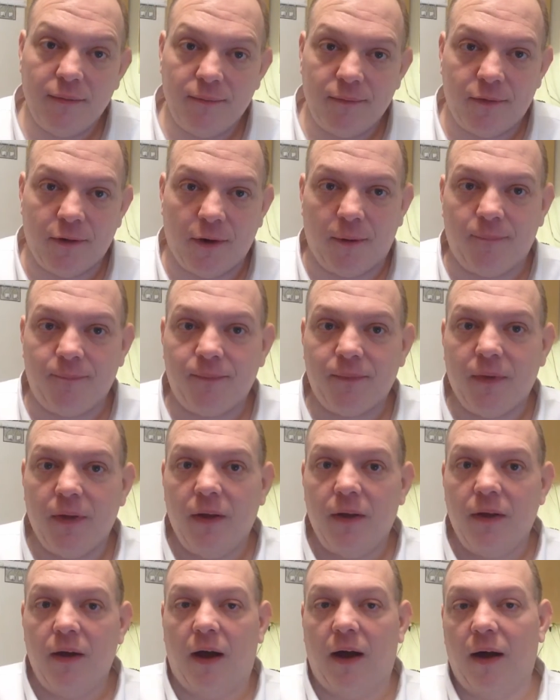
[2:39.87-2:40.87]
So
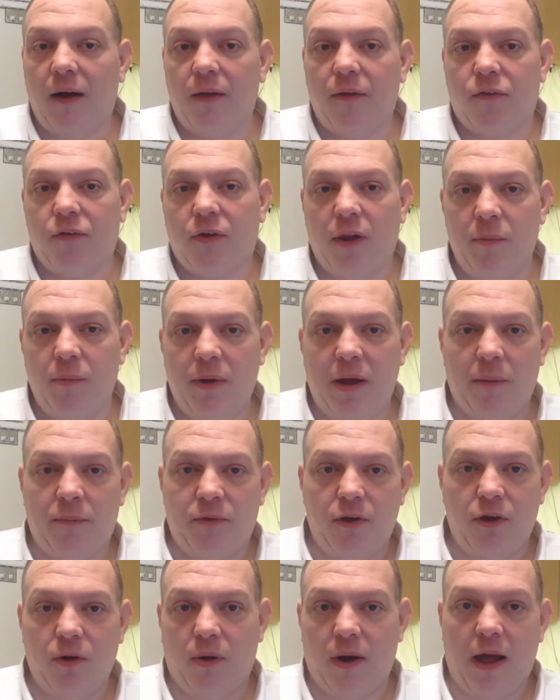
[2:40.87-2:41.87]
it's going to be up
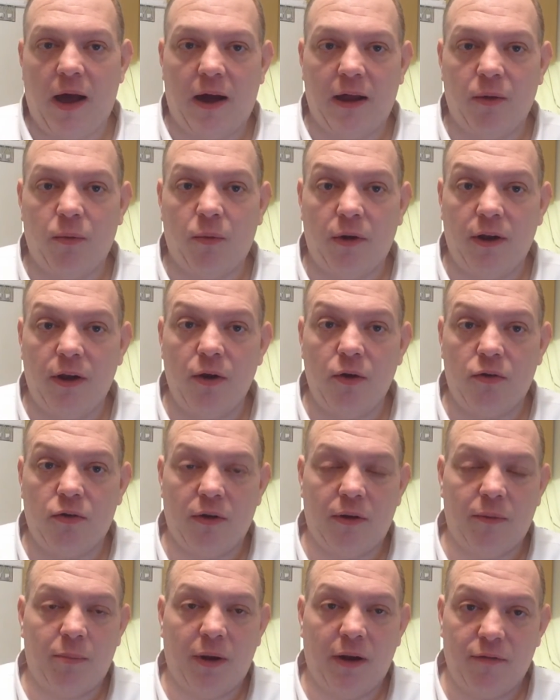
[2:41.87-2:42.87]
to you on how you want to use
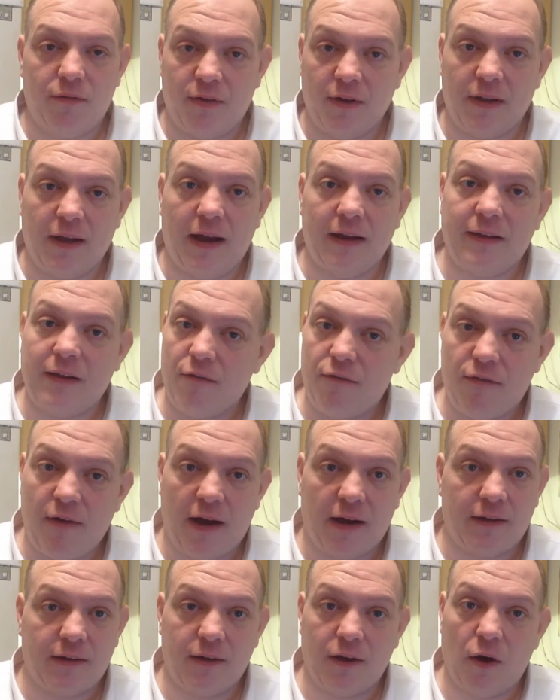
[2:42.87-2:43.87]
it. But if you like the
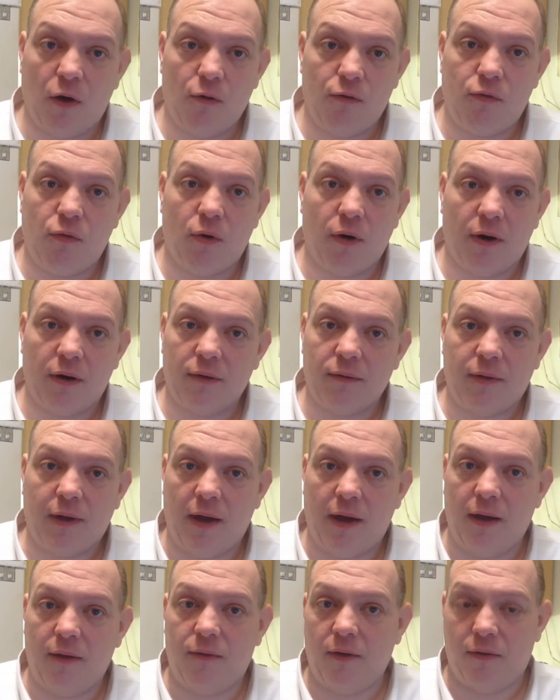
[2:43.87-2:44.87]
effect, go for it.
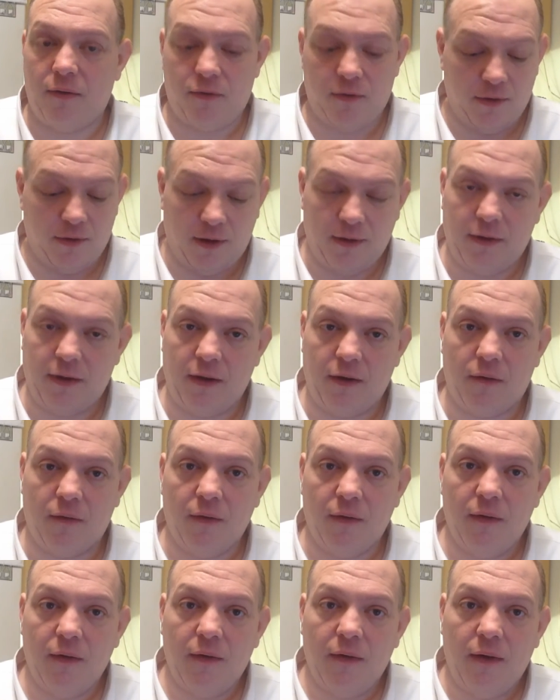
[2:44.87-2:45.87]
Okay, it's a done deal.
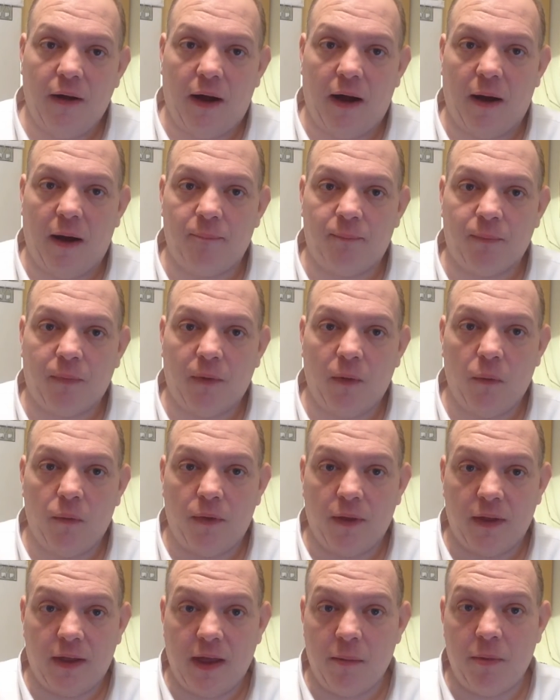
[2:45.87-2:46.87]

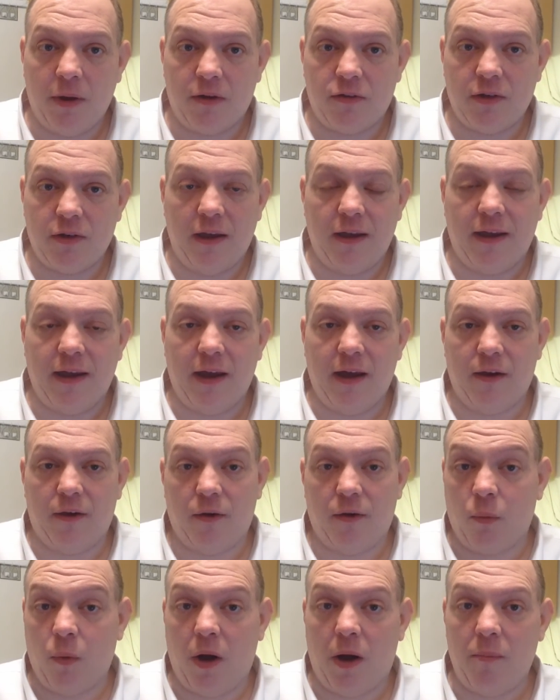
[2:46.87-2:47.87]
The gimmicks that you get,
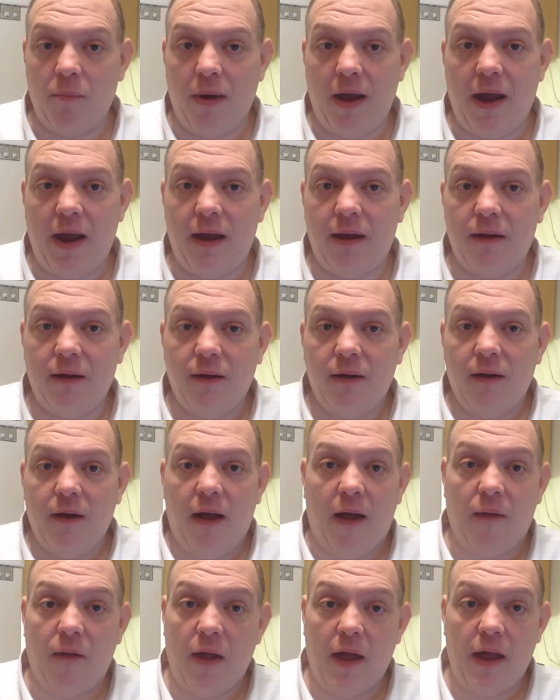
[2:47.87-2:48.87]
they're well made,
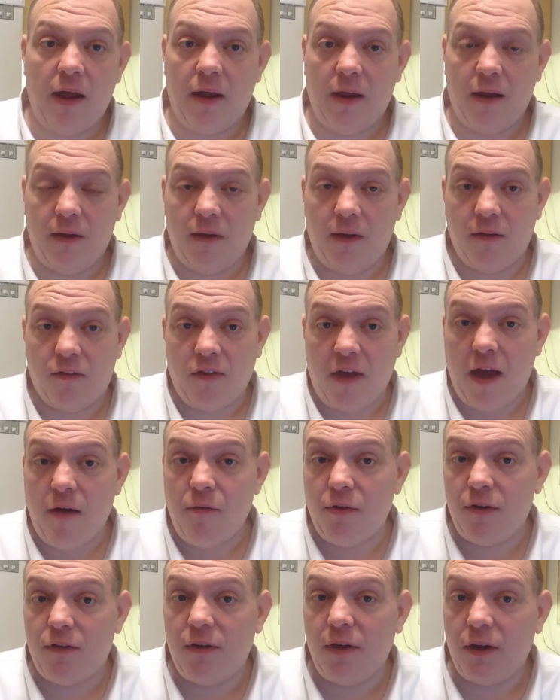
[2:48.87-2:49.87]
and it's
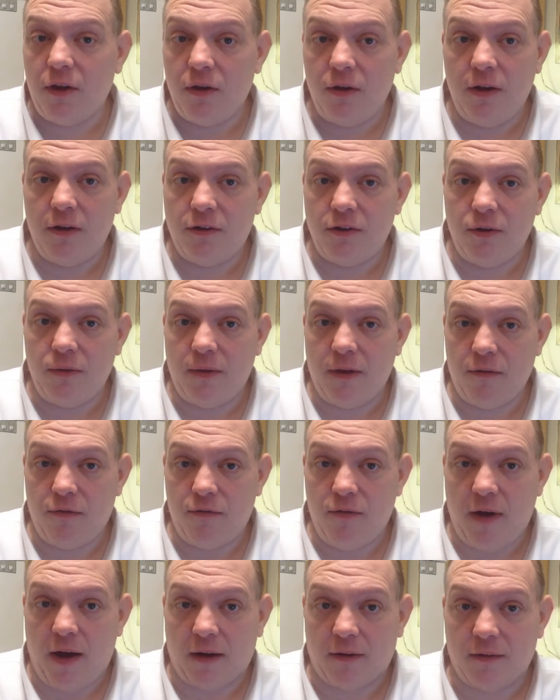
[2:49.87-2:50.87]
everything you need to do the
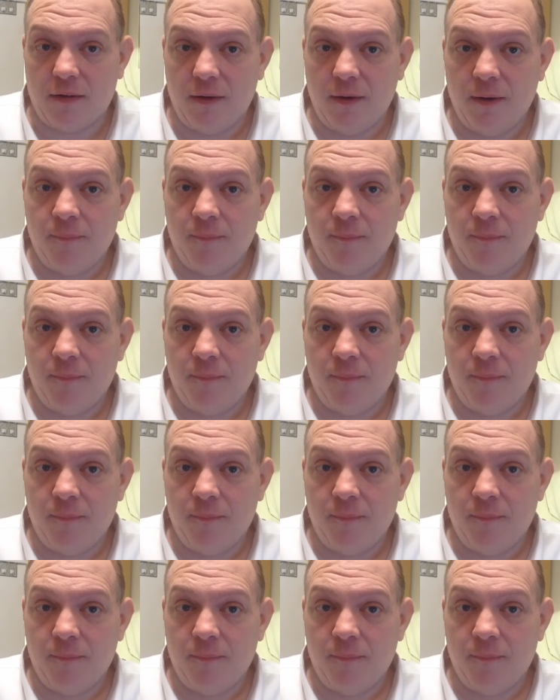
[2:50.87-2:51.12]
effect.